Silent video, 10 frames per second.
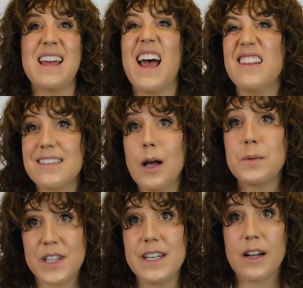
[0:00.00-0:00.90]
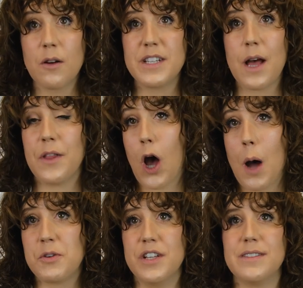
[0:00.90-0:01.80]
and this helps to narrow down the
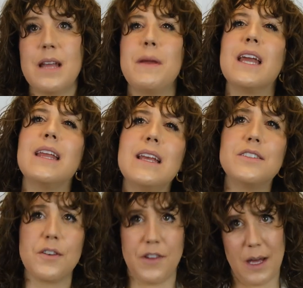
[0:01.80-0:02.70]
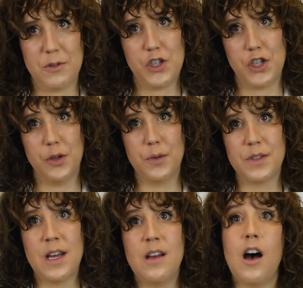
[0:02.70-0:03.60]
options and make it easier for them to
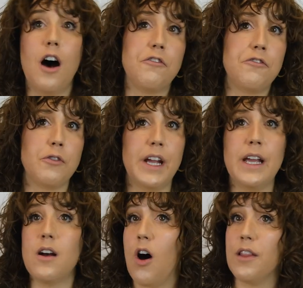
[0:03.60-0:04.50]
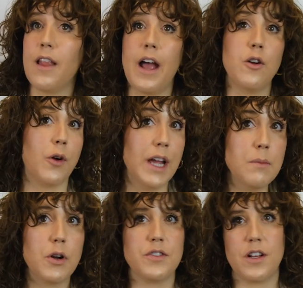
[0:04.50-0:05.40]
choose. A free online or
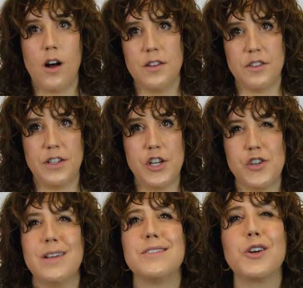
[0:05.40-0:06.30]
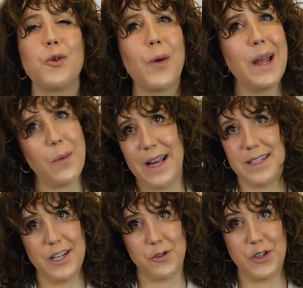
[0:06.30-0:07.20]
in-person consultation is a great way
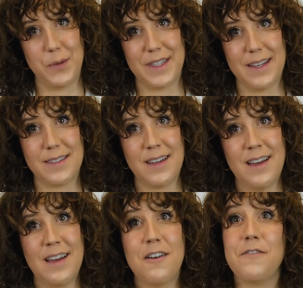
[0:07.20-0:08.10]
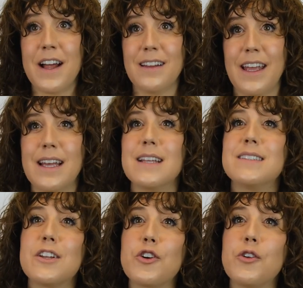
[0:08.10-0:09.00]
to introduce this. Finally,
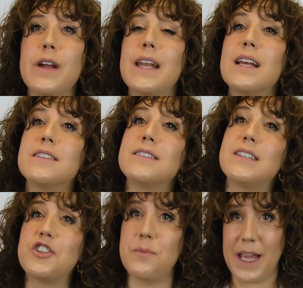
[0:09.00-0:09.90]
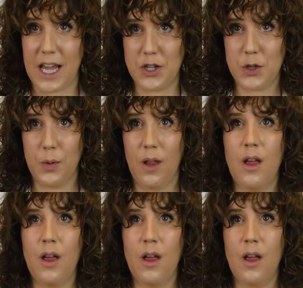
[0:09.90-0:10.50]
consider creating a decision-making tool.